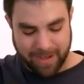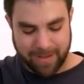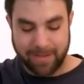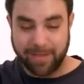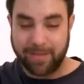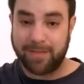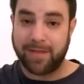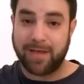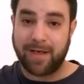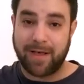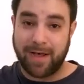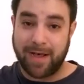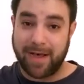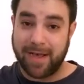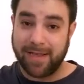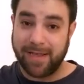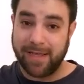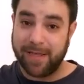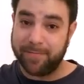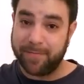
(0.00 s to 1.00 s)
The
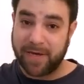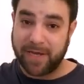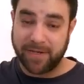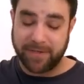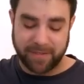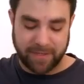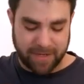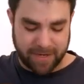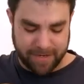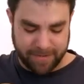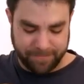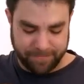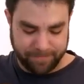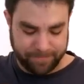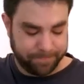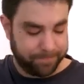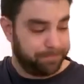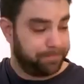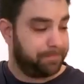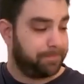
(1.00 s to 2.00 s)
high E minor line.
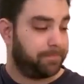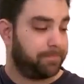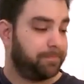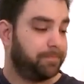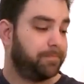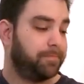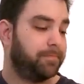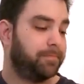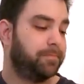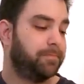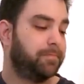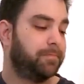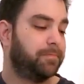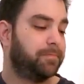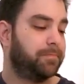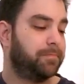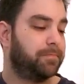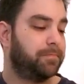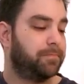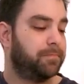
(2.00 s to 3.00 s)

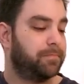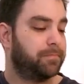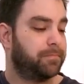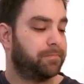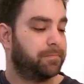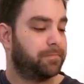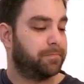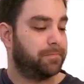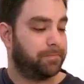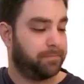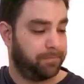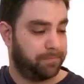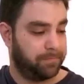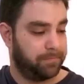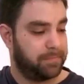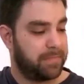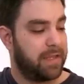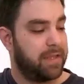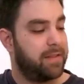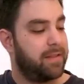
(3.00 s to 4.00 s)

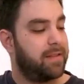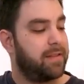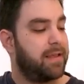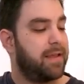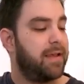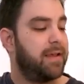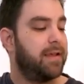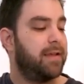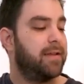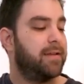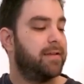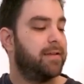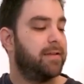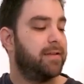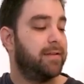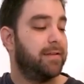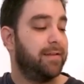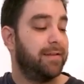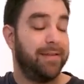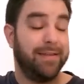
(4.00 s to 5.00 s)
And
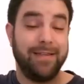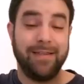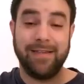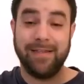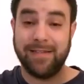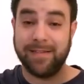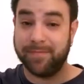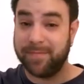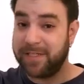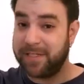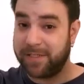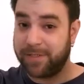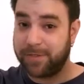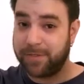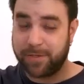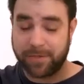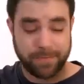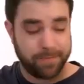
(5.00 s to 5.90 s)
then E diminished.